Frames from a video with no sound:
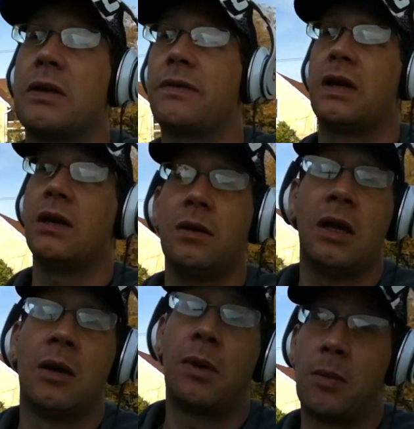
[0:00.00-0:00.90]
lived there.
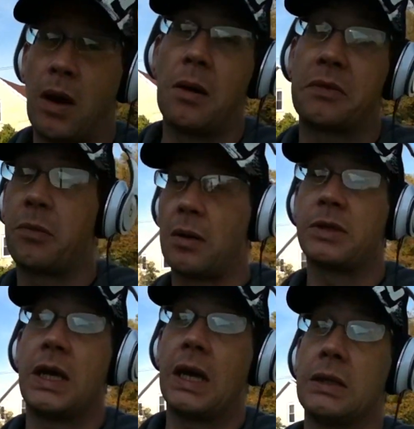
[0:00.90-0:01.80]
My mom's mom
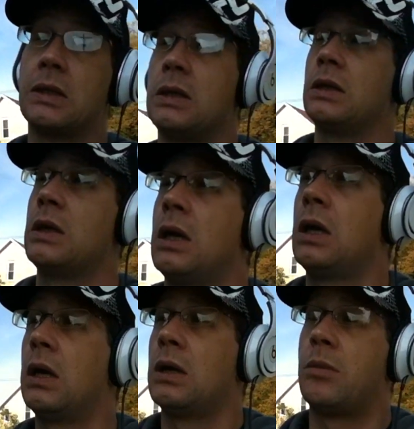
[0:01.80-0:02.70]
and dad,
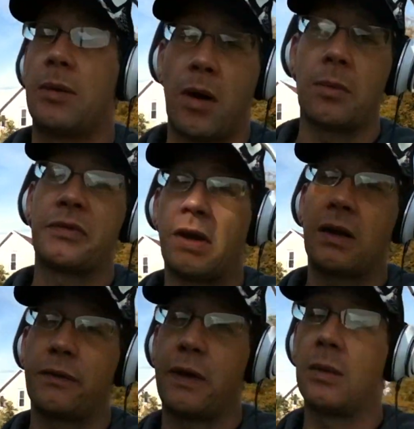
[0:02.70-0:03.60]
my mom's side
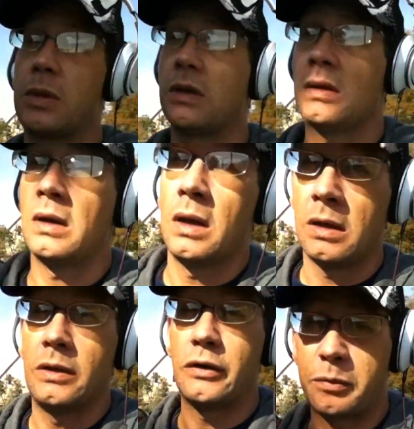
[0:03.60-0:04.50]
of the family,
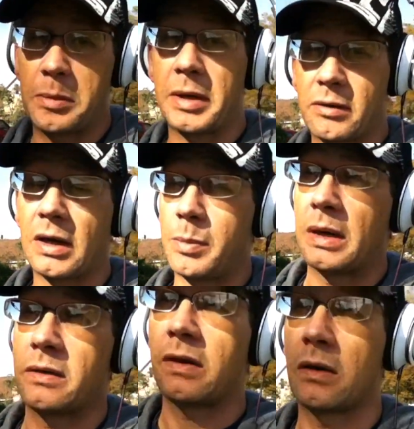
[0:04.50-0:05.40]
used to be my grandparents'